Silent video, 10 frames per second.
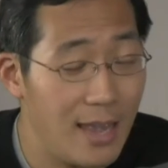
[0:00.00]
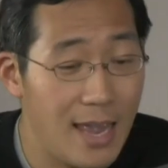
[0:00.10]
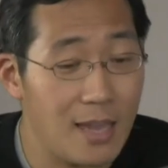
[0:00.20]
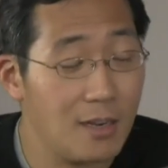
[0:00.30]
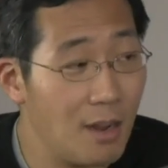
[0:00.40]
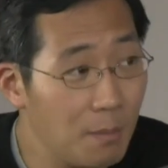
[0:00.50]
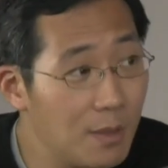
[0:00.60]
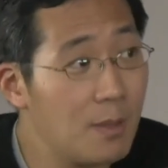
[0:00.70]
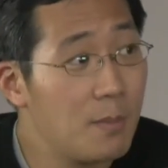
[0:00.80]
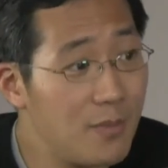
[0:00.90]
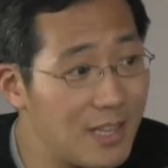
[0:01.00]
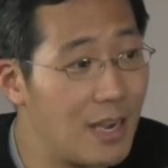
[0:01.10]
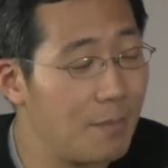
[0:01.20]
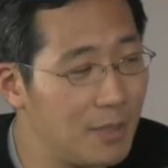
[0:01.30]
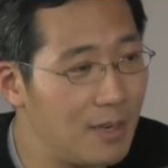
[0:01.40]
and a number of them have
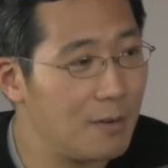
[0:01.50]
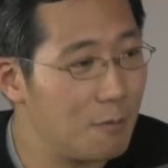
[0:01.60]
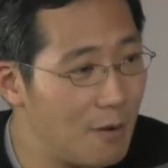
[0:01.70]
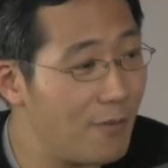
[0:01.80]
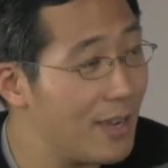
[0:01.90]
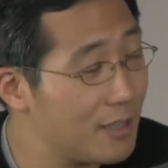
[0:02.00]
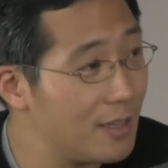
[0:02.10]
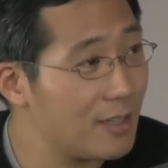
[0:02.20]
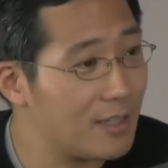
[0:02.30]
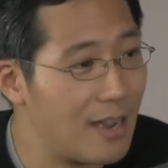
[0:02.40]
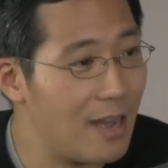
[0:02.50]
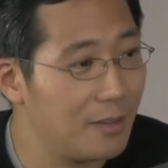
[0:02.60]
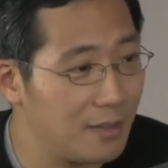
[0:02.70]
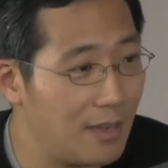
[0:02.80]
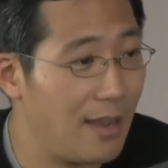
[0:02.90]
adopted an investing style
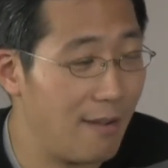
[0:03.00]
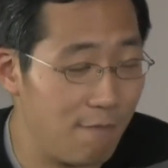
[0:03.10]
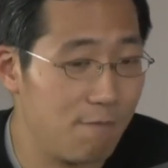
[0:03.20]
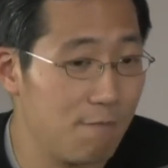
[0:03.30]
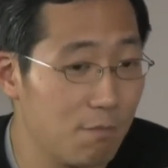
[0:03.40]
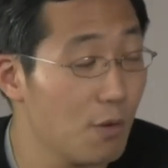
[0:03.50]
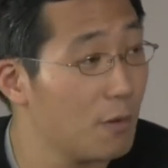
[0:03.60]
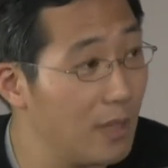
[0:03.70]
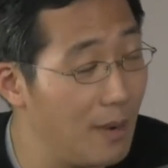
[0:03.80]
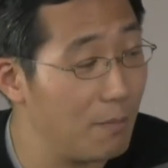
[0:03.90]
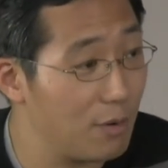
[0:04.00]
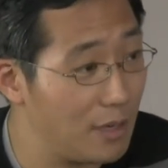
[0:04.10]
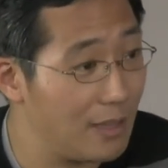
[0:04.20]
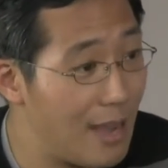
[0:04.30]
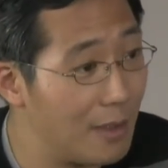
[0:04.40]
that they have proclaimed
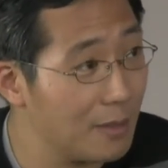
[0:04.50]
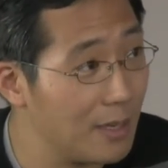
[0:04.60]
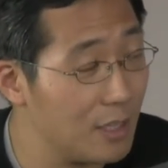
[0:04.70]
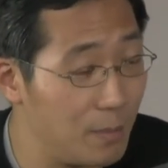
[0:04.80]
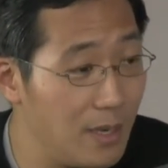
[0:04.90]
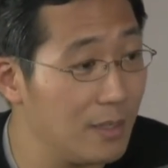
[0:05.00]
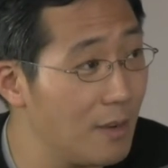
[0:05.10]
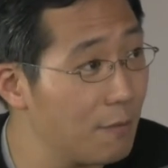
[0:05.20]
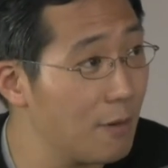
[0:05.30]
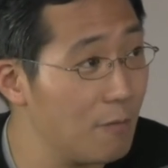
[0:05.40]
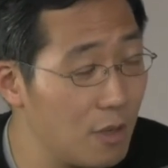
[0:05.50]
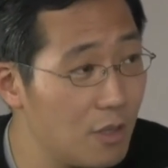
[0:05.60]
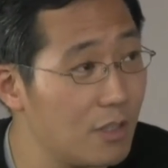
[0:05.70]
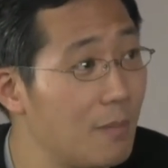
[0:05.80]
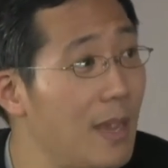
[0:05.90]
pretty loudly as being different, which
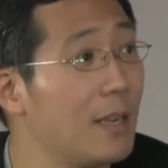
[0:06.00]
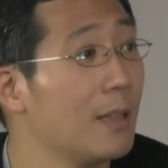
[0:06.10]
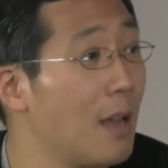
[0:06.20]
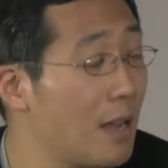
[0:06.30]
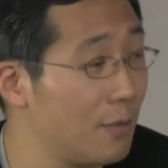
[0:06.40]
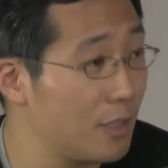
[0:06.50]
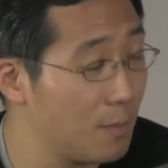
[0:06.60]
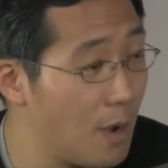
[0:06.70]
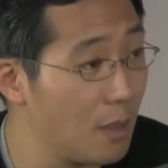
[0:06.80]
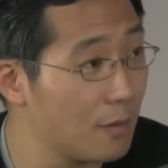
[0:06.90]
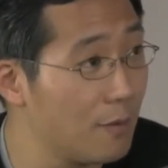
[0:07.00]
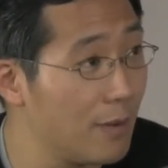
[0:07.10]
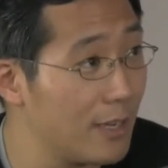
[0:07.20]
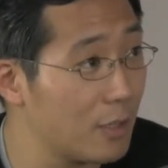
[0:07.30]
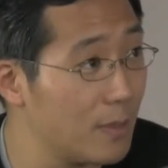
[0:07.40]
is to make a lot of smaller
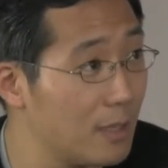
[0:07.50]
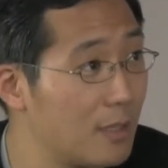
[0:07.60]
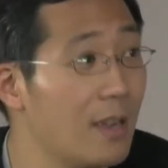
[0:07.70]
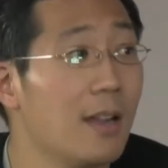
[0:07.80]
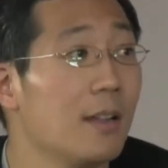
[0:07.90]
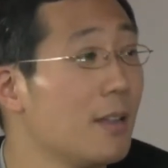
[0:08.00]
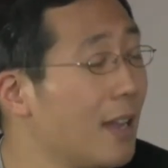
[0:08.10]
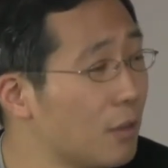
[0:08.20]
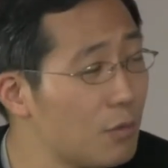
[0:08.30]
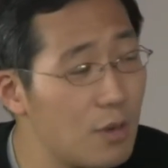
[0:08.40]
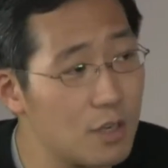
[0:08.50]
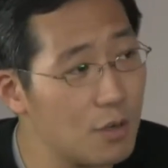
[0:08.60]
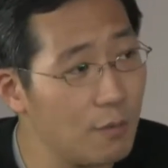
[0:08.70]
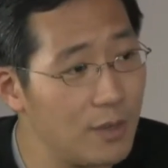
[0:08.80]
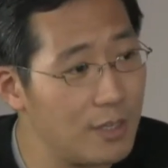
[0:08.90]
investments, not the
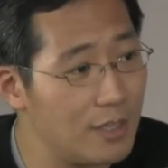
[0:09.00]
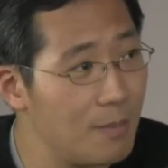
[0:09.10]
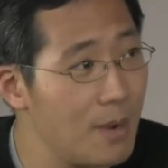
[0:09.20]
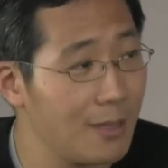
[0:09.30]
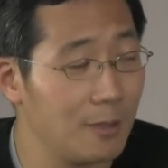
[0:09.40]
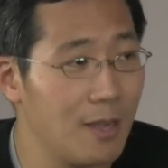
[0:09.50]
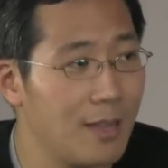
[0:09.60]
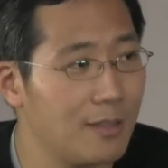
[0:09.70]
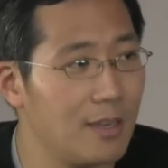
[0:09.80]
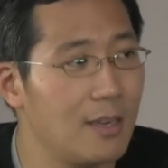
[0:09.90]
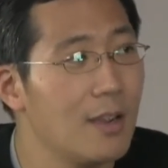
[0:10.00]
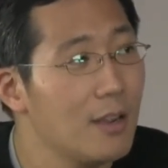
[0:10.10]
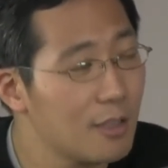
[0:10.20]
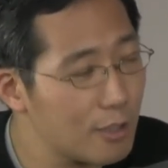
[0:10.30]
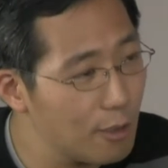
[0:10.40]
traditional VC model, not the
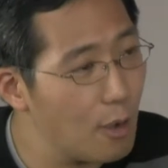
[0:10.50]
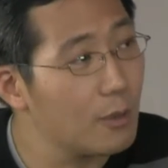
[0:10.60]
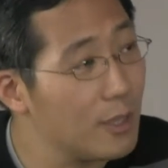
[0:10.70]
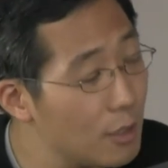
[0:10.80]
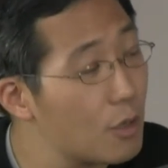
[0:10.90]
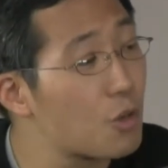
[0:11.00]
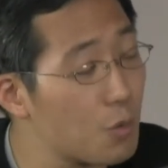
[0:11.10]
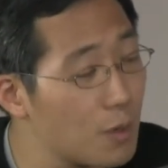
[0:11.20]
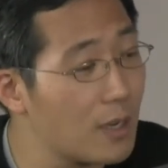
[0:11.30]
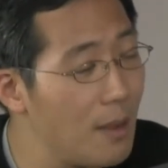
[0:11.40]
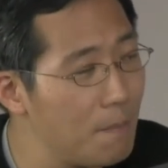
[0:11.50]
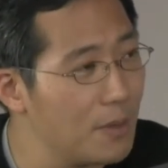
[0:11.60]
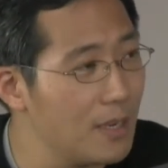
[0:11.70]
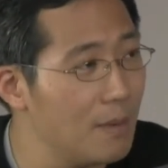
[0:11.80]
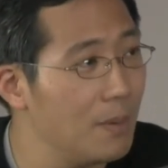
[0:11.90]
slowly nurture a
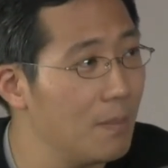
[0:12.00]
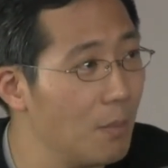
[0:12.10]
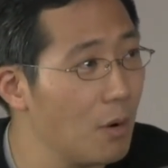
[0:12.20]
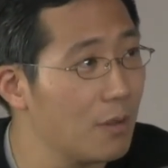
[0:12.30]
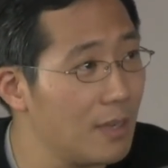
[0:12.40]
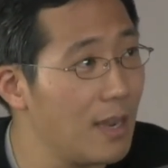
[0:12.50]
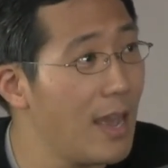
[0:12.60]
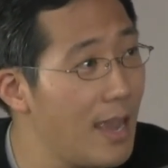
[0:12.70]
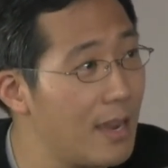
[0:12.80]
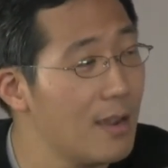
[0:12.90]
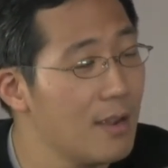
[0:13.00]
company, but more the hey,